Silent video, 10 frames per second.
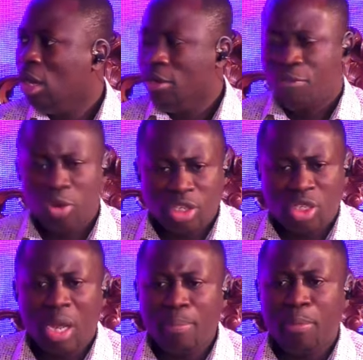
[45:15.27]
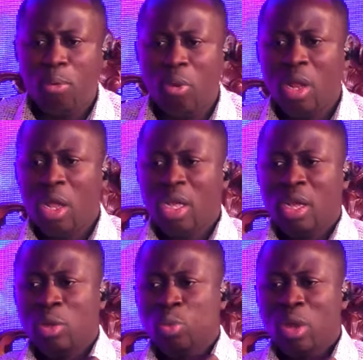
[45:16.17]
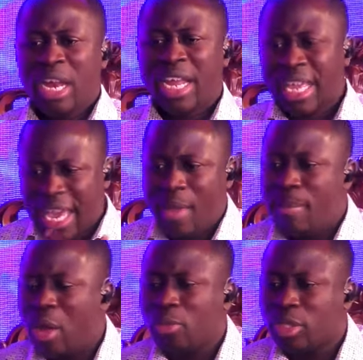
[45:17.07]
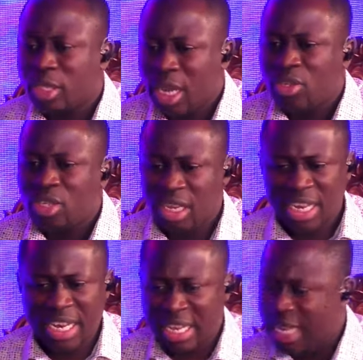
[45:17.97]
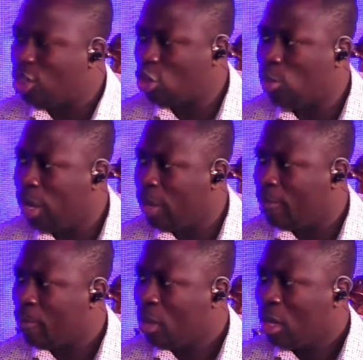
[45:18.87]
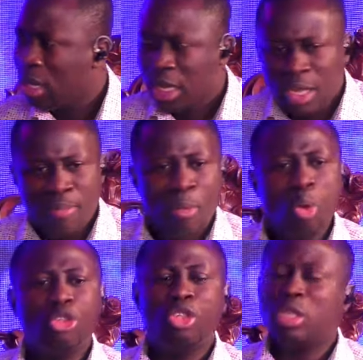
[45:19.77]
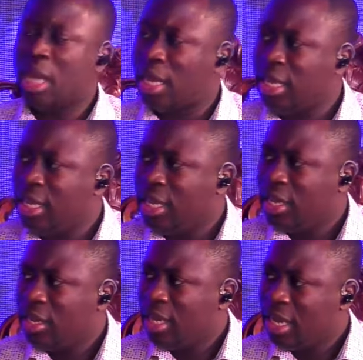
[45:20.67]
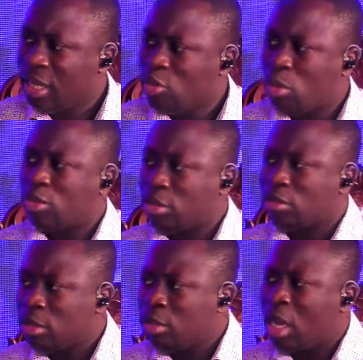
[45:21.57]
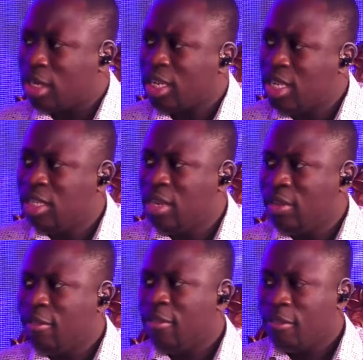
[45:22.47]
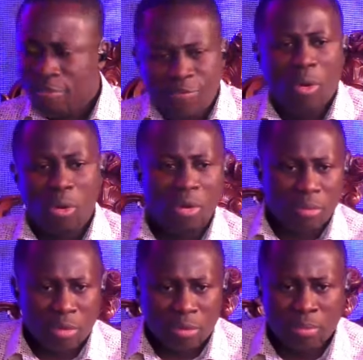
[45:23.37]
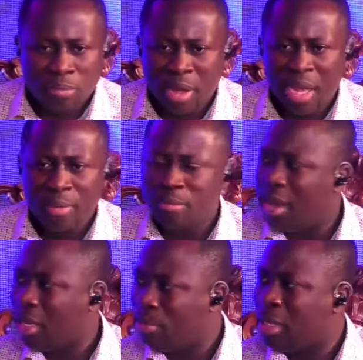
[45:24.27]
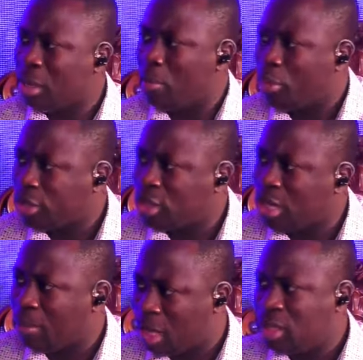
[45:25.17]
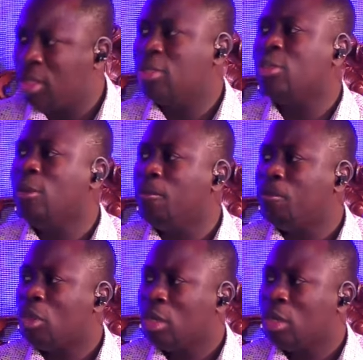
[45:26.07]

For example, when I came out yesterday this way, emotionally, it was not easy for the person I'm getting to know.